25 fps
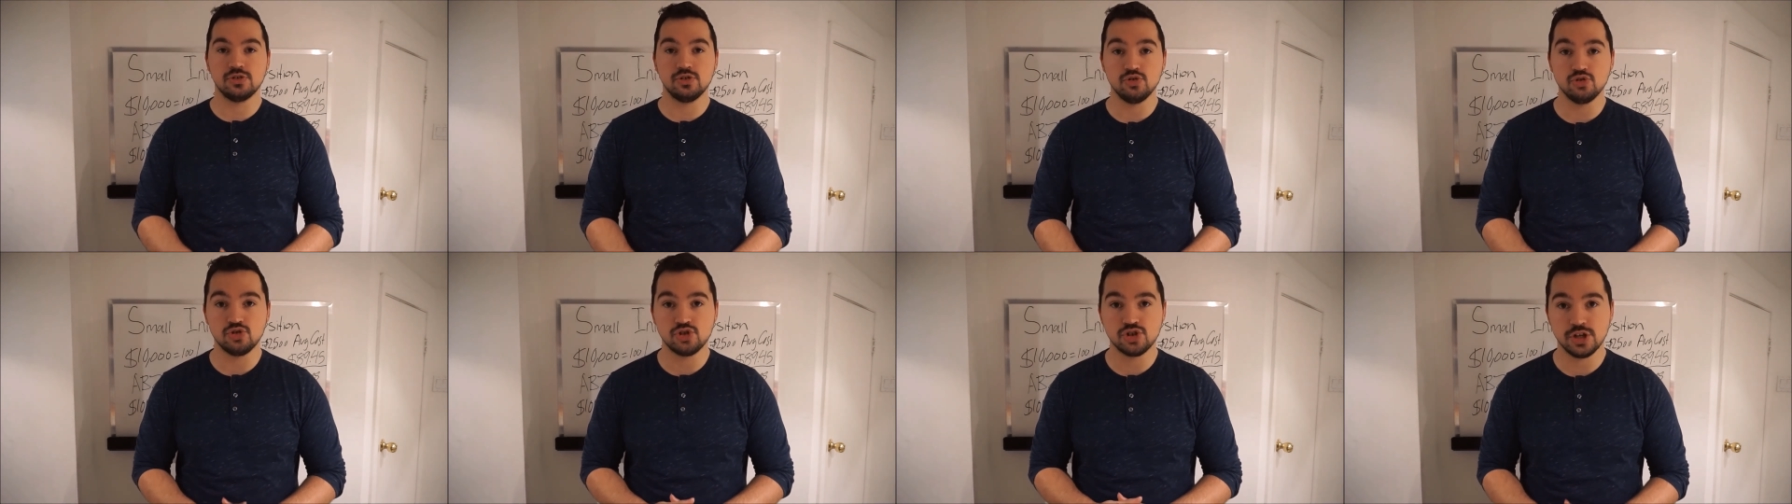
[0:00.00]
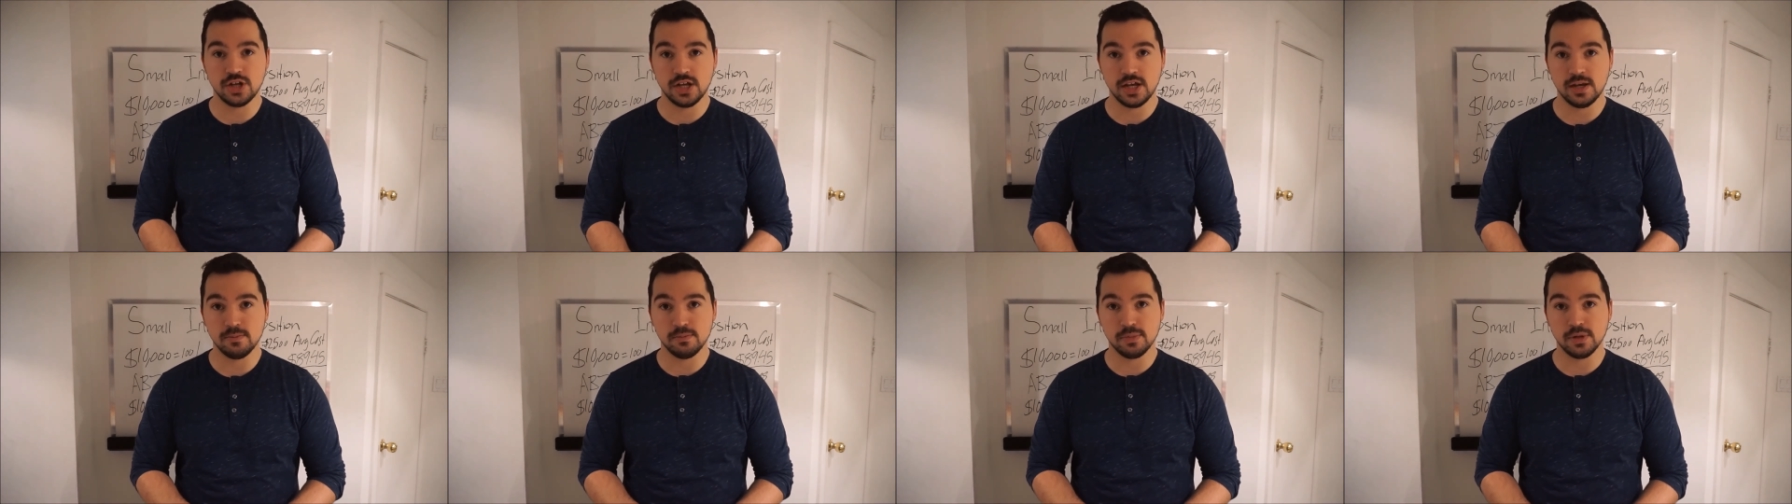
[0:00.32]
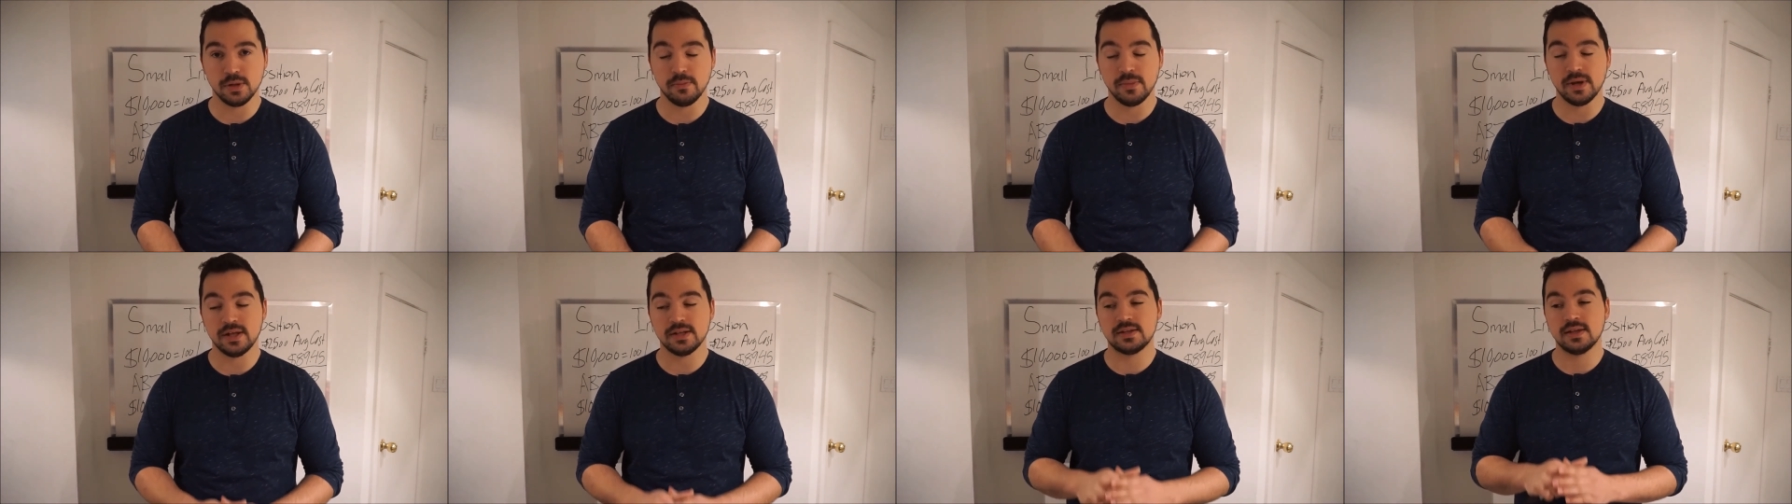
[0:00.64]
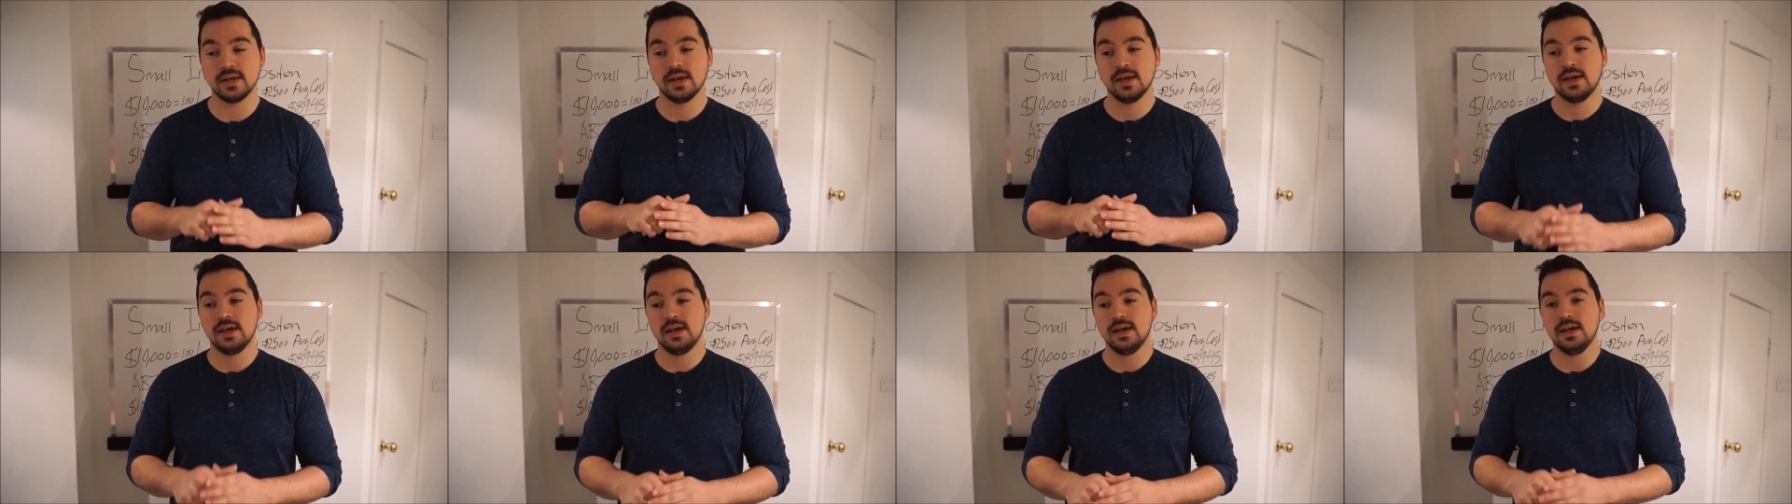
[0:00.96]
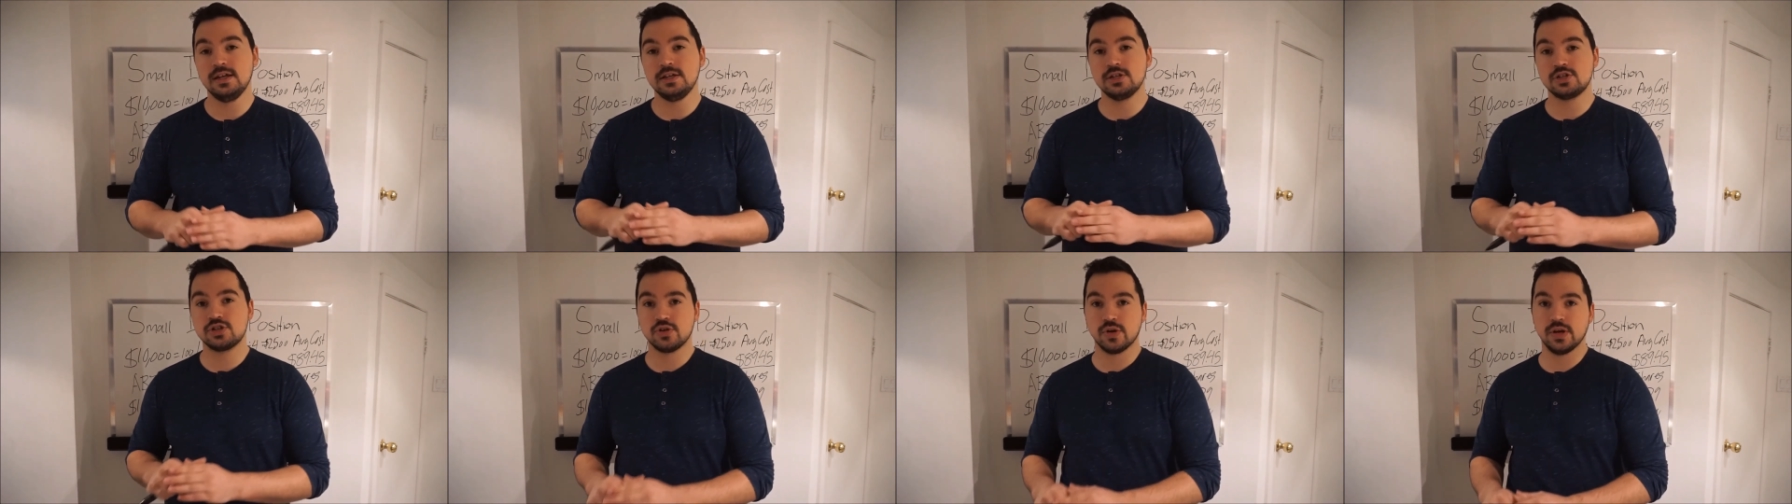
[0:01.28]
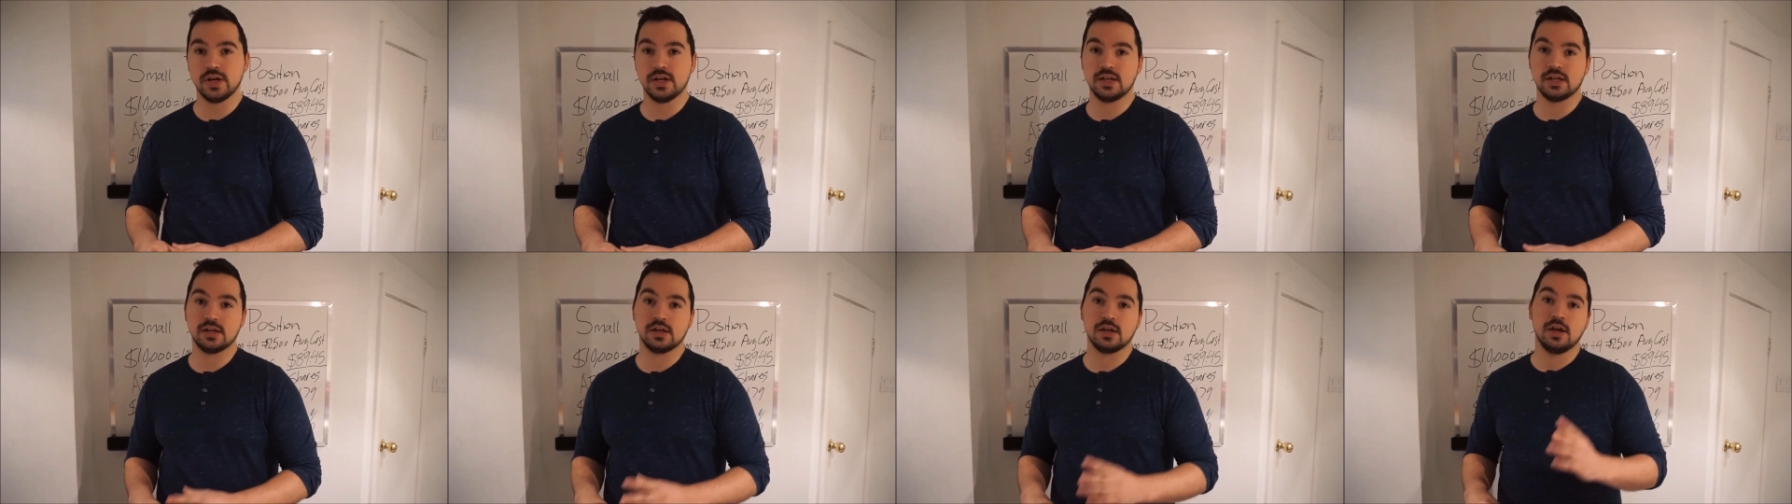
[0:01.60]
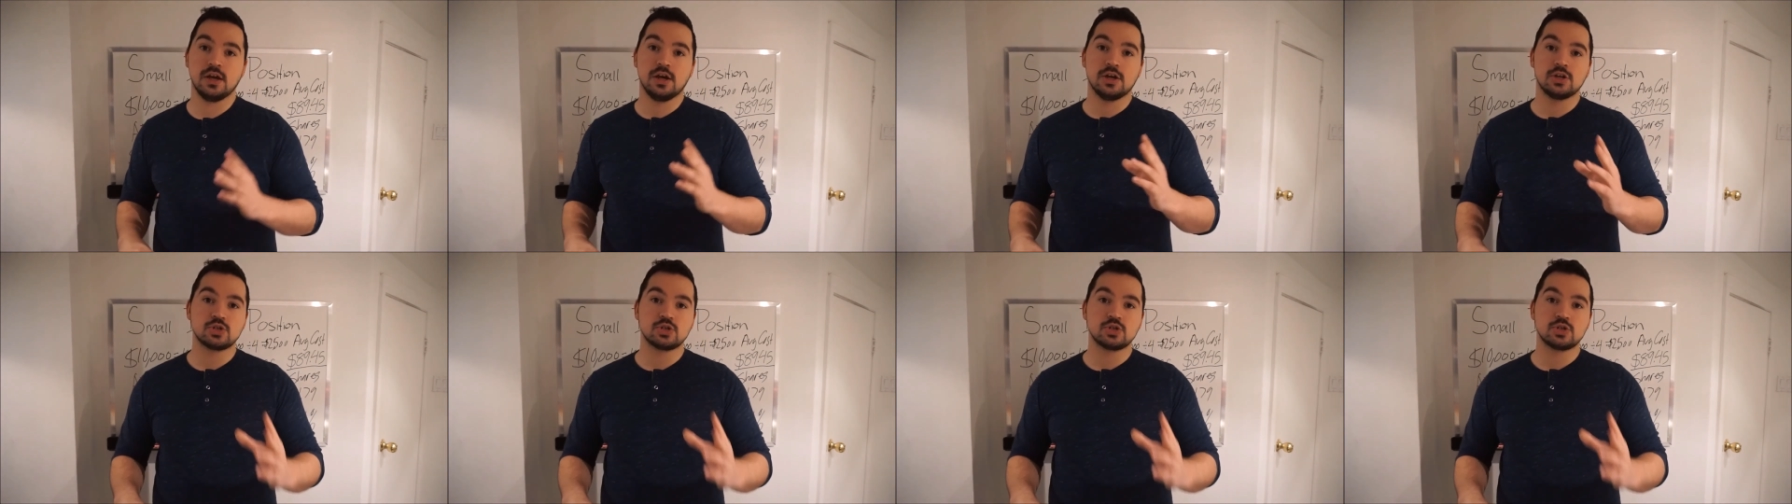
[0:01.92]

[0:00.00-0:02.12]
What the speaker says: you should implement in trading.